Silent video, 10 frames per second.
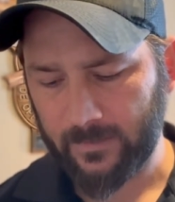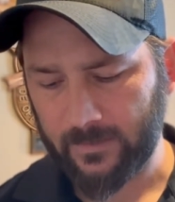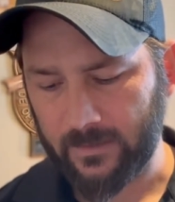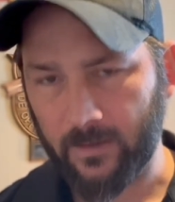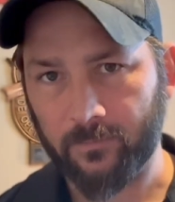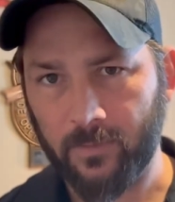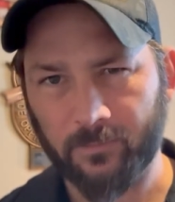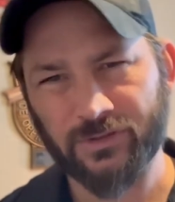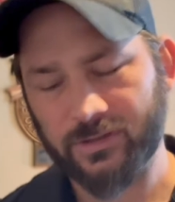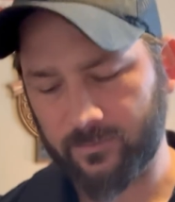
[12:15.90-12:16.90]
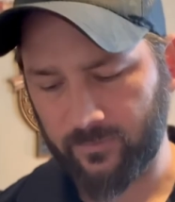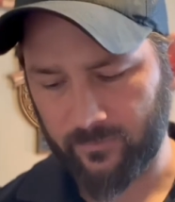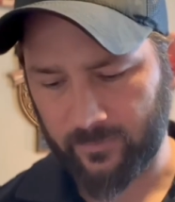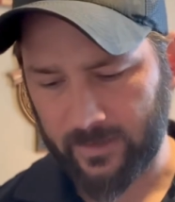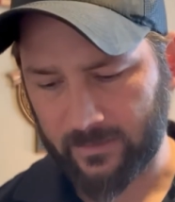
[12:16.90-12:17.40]
And then I'm just going to move it
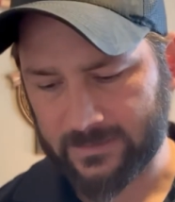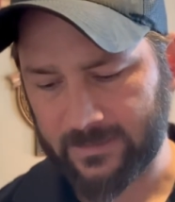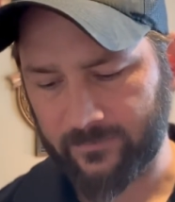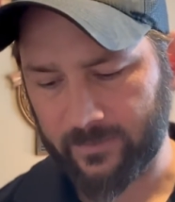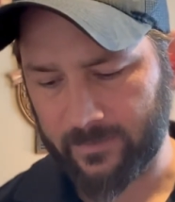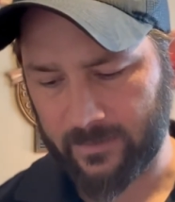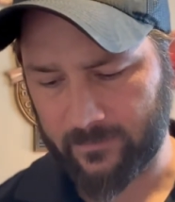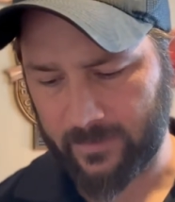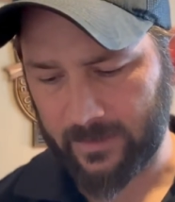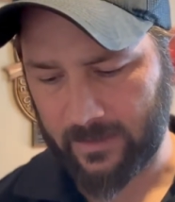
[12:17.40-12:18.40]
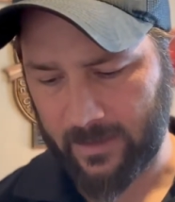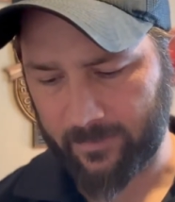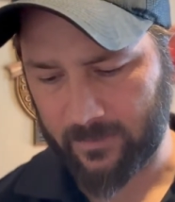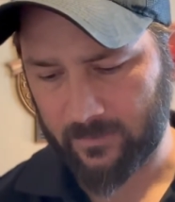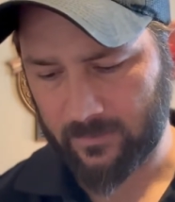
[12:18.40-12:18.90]
around. Let's see if we can make it
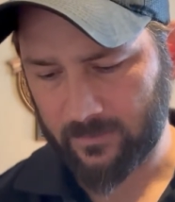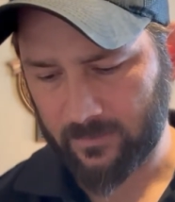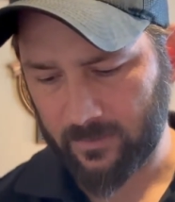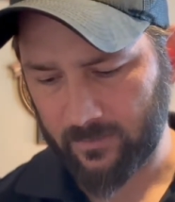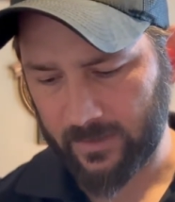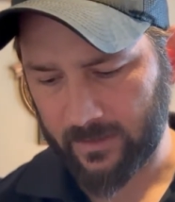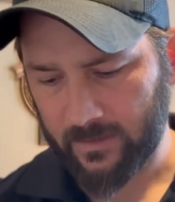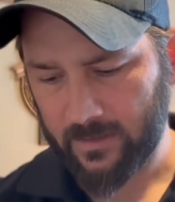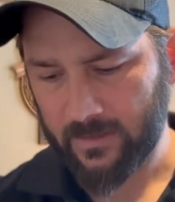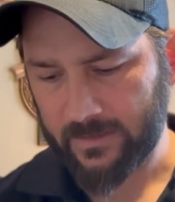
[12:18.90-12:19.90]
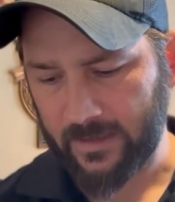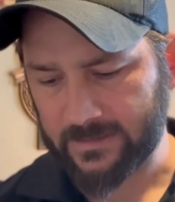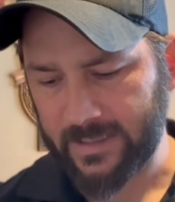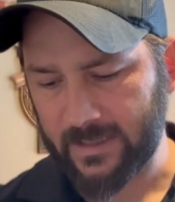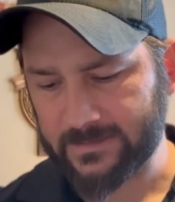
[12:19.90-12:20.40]
happen. Okay. Now
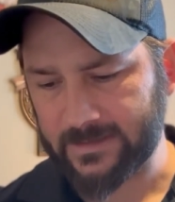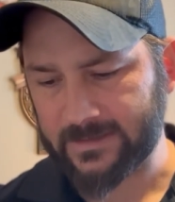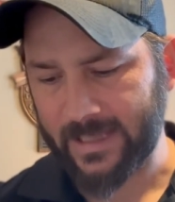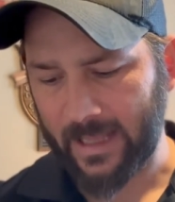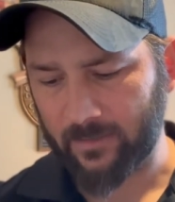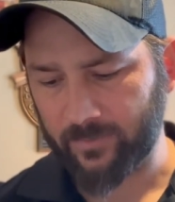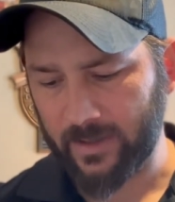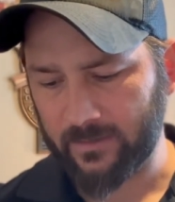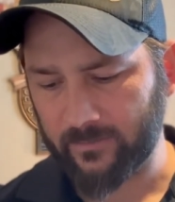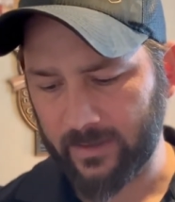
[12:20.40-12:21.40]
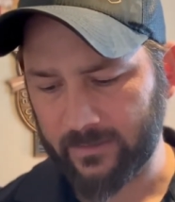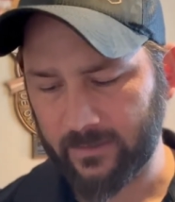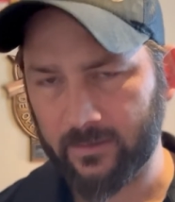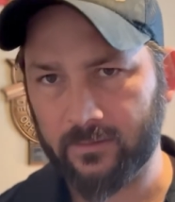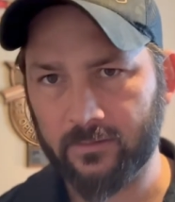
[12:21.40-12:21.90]
see how it says calibrating right
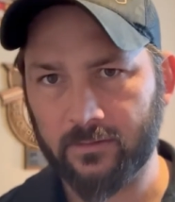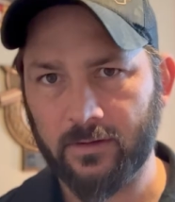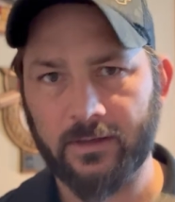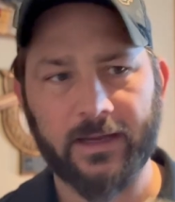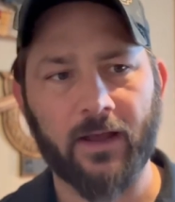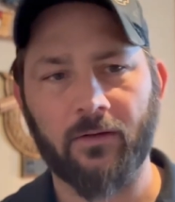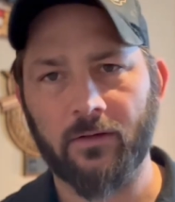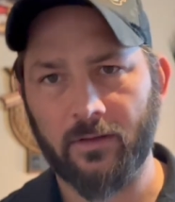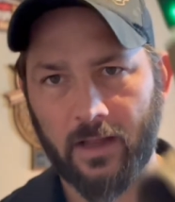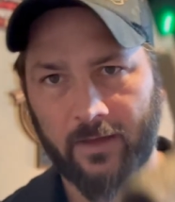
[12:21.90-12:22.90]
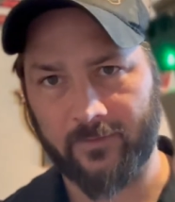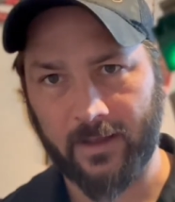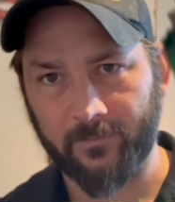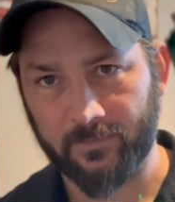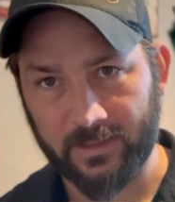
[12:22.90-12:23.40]
there? Now
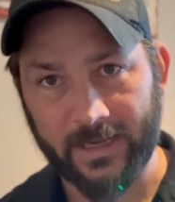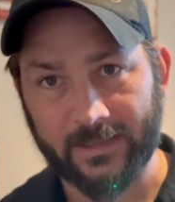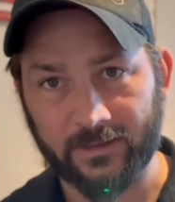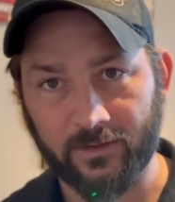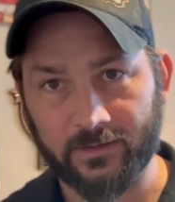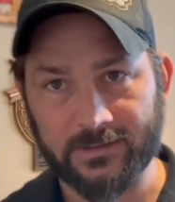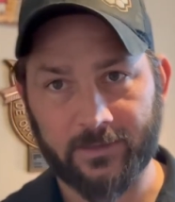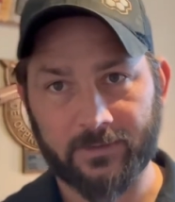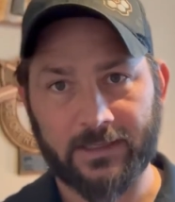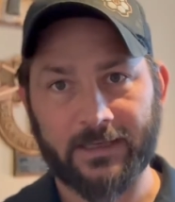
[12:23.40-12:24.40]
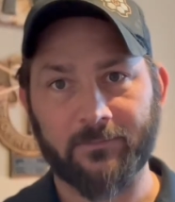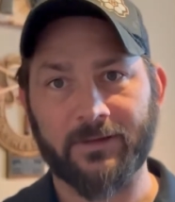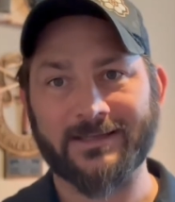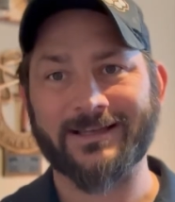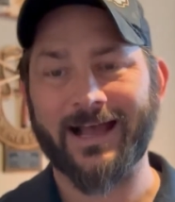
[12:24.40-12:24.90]
I'm connected. You can see I'm connected, but
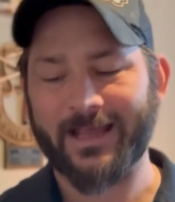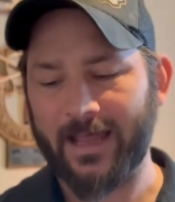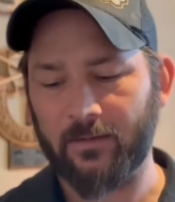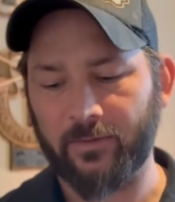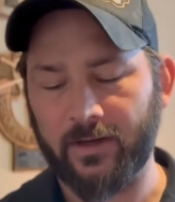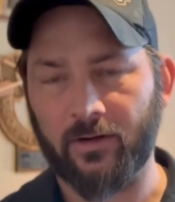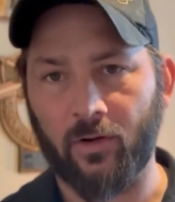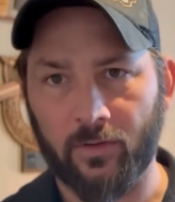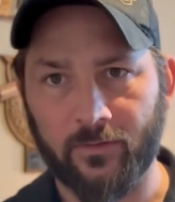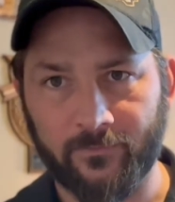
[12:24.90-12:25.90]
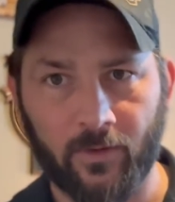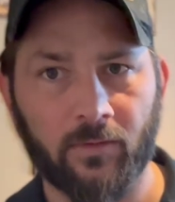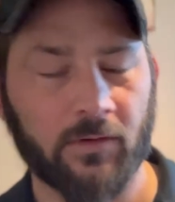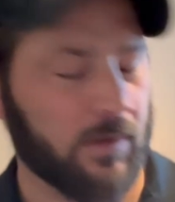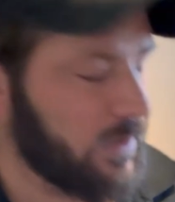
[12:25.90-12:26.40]
it's not calibrated on the
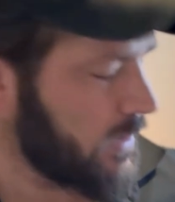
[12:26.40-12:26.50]
phone.